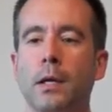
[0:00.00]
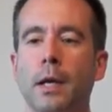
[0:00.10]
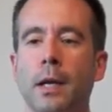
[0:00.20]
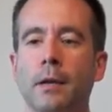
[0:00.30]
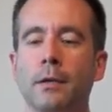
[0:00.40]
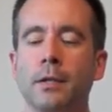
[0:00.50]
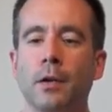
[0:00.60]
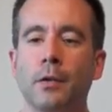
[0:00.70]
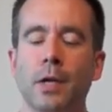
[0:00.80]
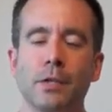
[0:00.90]
and, you
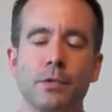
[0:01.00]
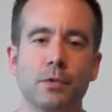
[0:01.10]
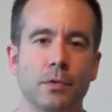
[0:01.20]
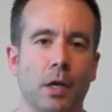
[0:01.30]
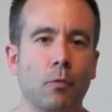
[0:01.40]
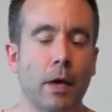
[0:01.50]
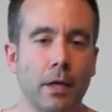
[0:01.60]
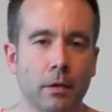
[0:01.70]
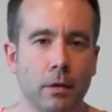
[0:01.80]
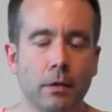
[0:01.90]
know, you can't just use like a
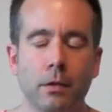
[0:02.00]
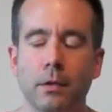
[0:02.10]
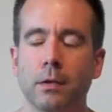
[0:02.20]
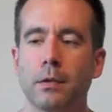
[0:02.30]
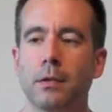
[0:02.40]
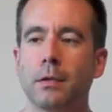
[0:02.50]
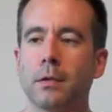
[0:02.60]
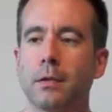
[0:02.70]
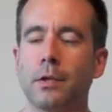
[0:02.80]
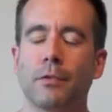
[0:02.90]
regular,
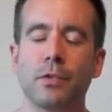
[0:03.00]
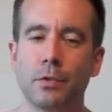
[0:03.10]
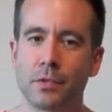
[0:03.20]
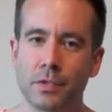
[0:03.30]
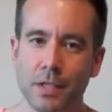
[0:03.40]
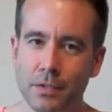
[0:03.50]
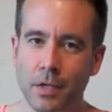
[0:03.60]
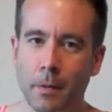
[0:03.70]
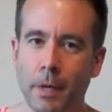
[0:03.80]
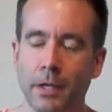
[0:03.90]
you have to use the
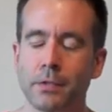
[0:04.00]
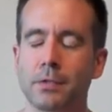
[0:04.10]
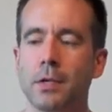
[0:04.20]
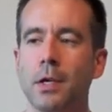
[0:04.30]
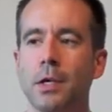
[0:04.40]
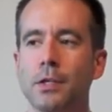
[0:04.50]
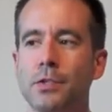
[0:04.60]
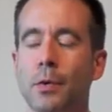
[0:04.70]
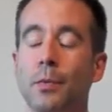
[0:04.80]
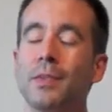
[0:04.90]
SingStar mics.
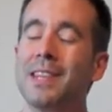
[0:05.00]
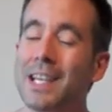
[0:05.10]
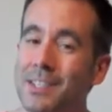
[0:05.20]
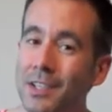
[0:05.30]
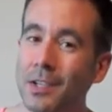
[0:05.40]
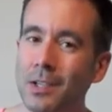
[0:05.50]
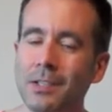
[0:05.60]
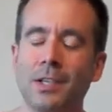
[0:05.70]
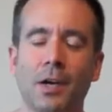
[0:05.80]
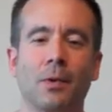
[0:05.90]
So that's a little,
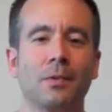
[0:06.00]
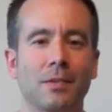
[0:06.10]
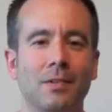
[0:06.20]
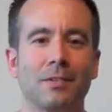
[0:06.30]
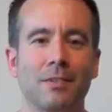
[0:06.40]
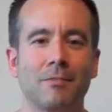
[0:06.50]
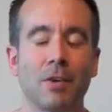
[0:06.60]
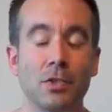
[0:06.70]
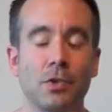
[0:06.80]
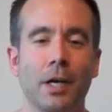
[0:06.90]
you know,
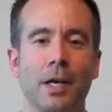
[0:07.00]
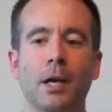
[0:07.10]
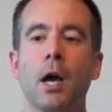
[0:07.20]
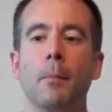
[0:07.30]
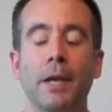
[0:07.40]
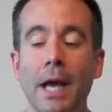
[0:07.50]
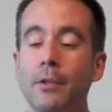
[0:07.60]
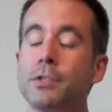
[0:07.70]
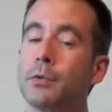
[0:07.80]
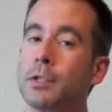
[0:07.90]
frustrating. But now
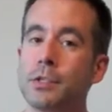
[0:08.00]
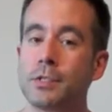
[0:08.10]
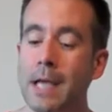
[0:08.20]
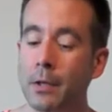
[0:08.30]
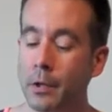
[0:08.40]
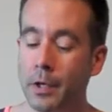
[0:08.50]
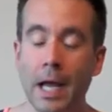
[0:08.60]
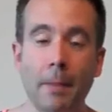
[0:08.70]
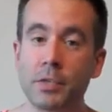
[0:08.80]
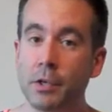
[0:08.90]
that you can just download an
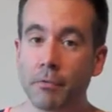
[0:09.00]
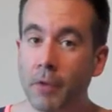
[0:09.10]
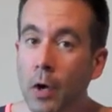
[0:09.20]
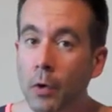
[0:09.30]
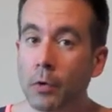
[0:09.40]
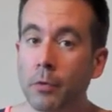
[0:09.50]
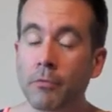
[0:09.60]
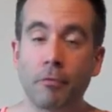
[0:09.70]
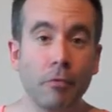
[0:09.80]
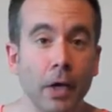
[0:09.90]
app to your phone
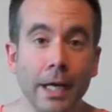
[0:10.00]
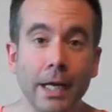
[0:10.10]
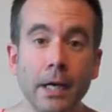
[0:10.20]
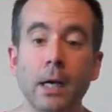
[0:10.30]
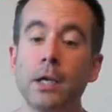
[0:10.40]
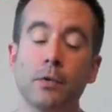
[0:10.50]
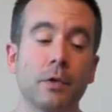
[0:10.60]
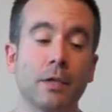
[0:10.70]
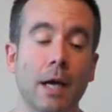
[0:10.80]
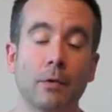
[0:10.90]
for free, you
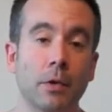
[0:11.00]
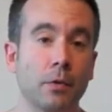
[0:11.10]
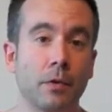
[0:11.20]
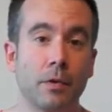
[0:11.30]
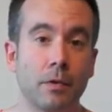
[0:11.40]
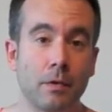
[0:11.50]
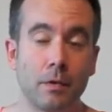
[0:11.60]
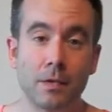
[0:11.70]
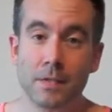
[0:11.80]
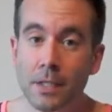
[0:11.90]
can download
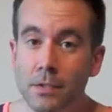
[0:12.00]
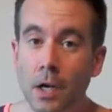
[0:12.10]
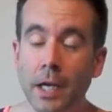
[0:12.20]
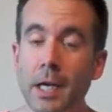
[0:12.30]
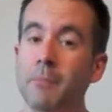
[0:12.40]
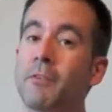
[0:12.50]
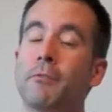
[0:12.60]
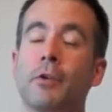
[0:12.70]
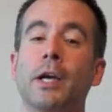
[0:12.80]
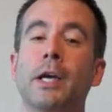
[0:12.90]
the SingStar game for
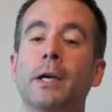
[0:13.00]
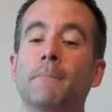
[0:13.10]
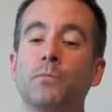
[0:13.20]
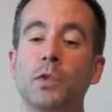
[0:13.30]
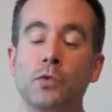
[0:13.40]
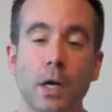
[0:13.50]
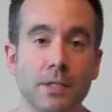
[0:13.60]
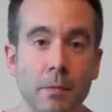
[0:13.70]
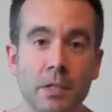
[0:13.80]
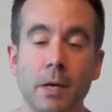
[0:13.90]
free, try
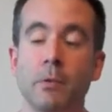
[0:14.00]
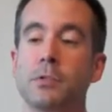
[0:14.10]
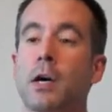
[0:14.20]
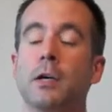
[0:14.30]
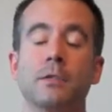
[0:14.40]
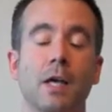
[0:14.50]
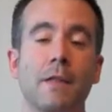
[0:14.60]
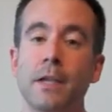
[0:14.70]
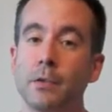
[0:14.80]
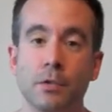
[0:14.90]
some of the demo songs,
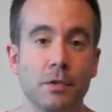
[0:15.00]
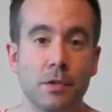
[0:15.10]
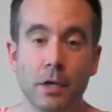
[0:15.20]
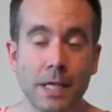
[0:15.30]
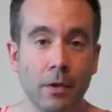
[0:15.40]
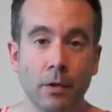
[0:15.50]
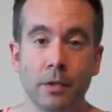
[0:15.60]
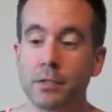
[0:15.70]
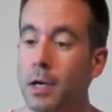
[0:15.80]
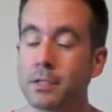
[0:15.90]
and then you can just start
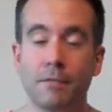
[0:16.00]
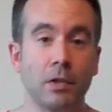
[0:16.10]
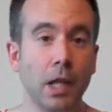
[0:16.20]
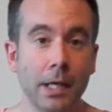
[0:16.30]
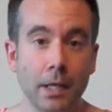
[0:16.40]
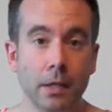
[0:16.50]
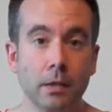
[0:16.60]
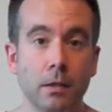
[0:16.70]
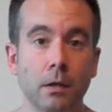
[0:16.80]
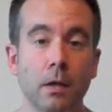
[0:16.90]
downloading songs if you like it.
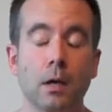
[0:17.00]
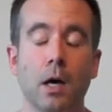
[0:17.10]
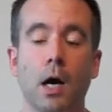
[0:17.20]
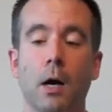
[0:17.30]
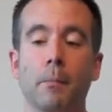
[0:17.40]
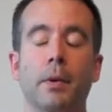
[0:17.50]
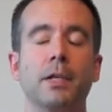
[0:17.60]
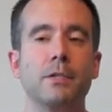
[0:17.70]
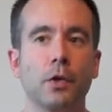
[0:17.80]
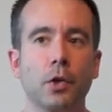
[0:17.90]
Um, but
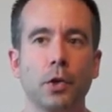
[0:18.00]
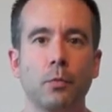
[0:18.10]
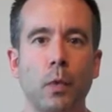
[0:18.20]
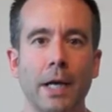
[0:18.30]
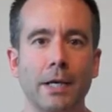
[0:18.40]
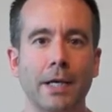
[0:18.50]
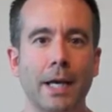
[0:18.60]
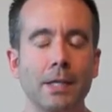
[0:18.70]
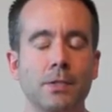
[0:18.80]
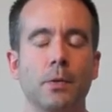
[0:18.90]
it's a good way to get
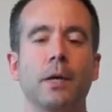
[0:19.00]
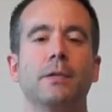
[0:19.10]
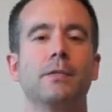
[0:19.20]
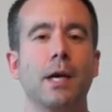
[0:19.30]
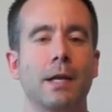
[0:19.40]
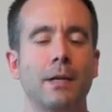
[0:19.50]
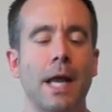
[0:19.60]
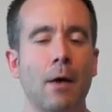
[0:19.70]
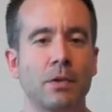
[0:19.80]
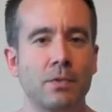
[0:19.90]
into it, and
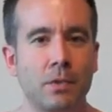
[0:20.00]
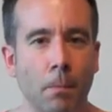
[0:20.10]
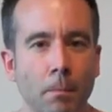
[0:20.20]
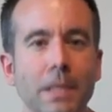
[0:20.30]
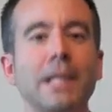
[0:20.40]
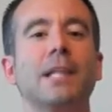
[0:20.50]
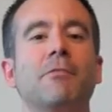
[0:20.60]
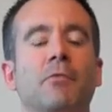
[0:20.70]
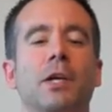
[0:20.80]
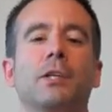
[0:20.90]
now it's completely
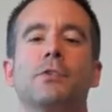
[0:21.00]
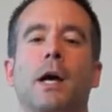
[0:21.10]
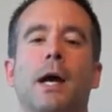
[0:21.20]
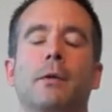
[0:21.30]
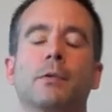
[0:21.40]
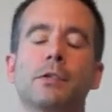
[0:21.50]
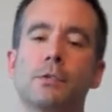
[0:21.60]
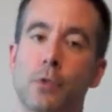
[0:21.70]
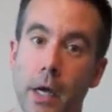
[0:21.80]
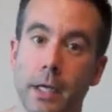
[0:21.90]
free to try, which is
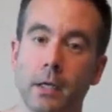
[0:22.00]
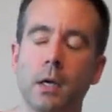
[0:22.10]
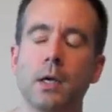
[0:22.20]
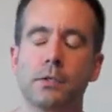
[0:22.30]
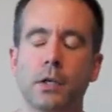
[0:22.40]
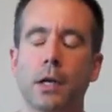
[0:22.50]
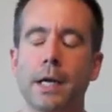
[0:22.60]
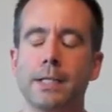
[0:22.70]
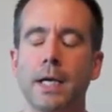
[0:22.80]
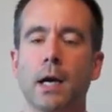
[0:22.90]
great. It's a good
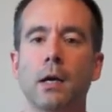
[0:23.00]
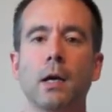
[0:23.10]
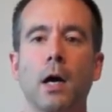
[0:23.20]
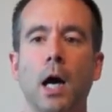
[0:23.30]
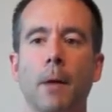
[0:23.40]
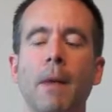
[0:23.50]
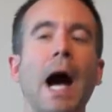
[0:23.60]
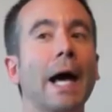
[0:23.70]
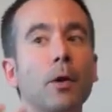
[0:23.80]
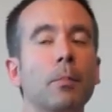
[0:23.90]
idea. Um,
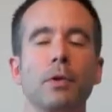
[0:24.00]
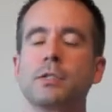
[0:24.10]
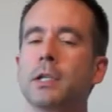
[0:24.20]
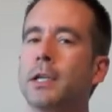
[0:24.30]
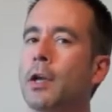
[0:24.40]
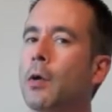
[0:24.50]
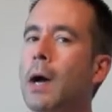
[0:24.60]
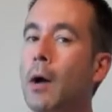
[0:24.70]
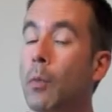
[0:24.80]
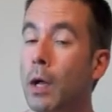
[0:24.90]
I don't personally know
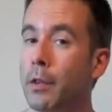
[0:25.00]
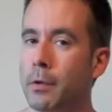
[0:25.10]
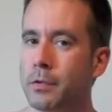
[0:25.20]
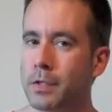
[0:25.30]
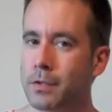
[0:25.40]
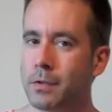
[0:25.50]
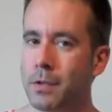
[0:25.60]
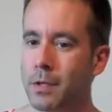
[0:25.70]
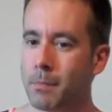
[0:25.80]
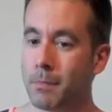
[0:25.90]
how well those things,
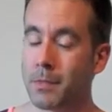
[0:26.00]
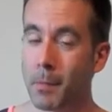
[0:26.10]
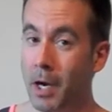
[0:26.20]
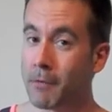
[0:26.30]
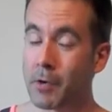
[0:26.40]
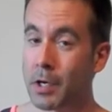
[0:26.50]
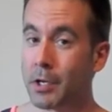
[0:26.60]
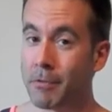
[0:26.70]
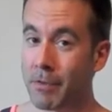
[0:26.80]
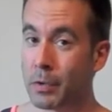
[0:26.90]
the, the microphone on
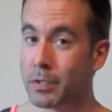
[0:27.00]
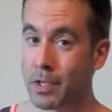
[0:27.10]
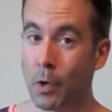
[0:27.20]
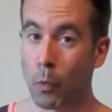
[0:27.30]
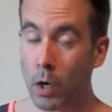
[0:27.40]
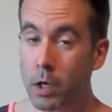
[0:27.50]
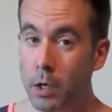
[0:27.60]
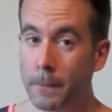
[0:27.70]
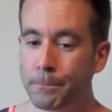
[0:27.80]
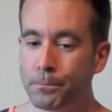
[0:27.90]
your phone is going to work,
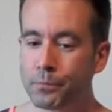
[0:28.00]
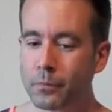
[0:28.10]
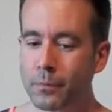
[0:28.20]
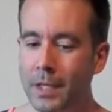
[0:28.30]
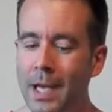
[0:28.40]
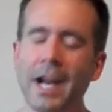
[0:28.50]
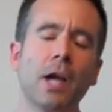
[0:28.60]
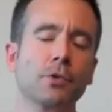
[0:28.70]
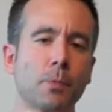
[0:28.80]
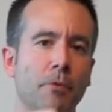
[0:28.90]
and I
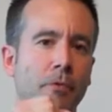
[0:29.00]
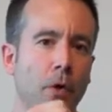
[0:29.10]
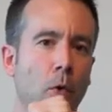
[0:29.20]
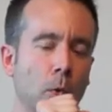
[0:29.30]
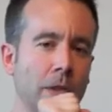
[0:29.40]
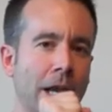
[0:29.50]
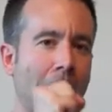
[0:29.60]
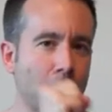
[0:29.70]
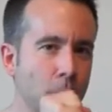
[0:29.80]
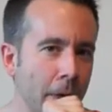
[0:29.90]
also prefer to hold an
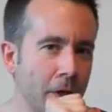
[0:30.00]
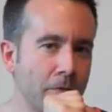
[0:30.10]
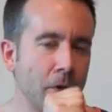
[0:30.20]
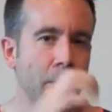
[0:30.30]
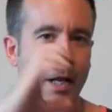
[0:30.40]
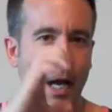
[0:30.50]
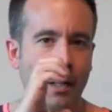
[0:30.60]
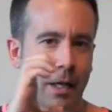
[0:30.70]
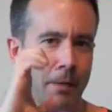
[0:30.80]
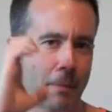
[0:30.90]
actual microphone and
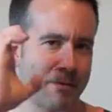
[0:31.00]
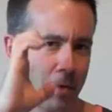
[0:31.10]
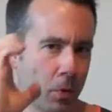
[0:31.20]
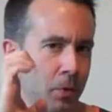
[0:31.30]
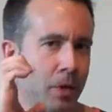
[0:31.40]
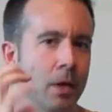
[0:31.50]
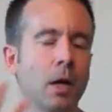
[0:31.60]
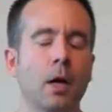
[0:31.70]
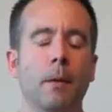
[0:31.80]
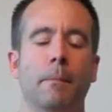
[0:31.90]
not like my phone,
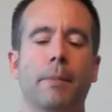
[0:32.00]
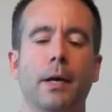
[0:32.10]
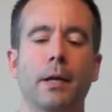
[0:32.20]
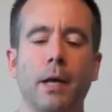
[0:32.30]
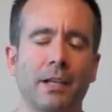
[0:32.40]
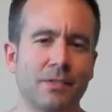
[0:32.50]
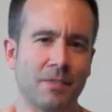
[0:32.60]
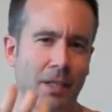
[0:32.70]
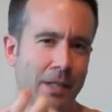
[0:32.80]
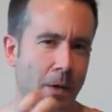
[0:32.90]
but I just
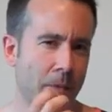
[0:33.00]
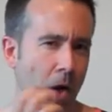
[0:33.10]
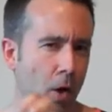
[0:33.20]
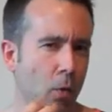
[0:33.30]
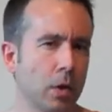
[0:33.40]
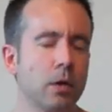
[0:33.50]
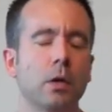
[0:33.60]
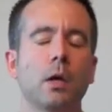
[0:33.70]
feel like that would be awkward.